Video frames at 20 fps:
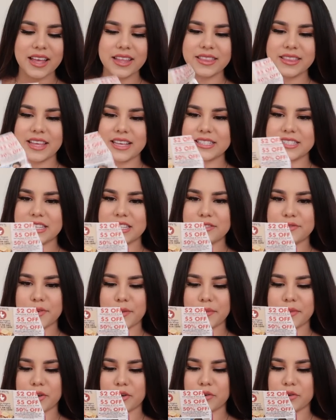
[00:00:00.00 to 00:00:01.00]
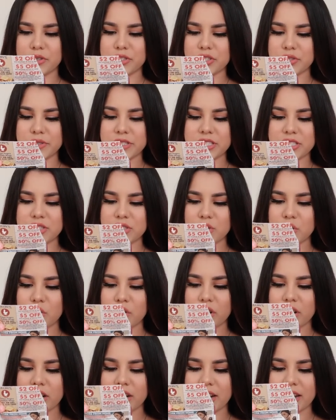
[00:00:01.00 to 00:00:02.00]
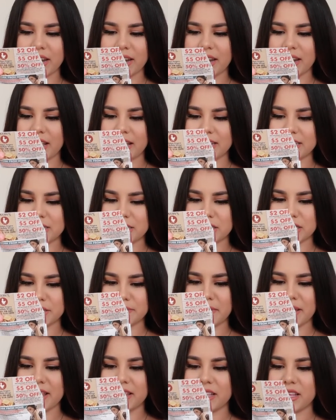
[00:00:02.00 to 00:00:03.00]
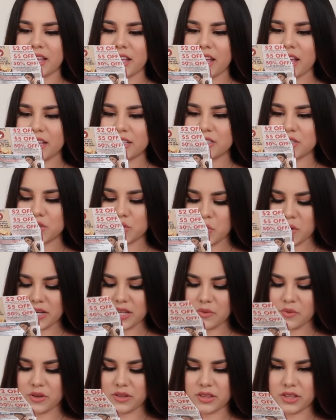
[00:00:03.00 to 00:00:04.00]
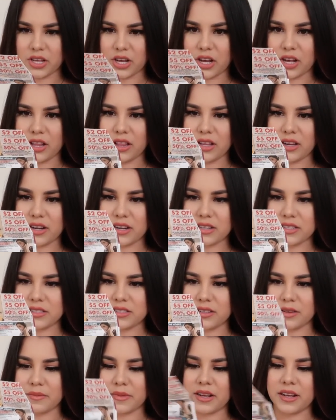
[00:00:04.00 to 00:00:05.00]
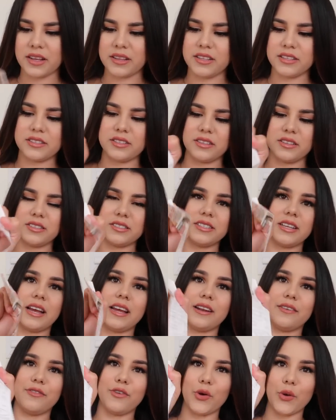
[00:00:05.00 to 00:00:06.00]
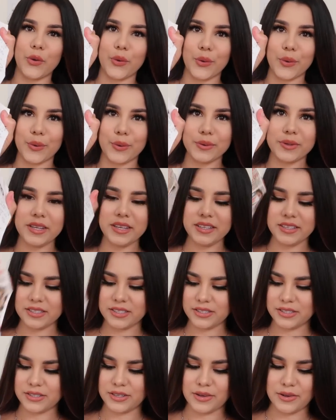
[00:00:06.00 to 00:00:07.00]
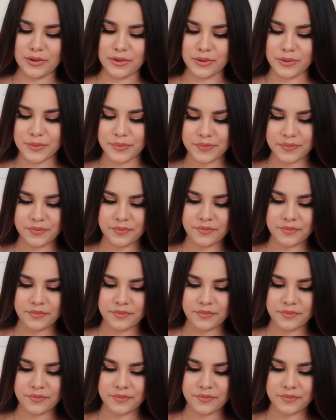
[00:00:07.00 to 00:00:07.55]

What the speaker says: This is from the grocery store, and I spent $21. Oh my god, this looks kind of old. So,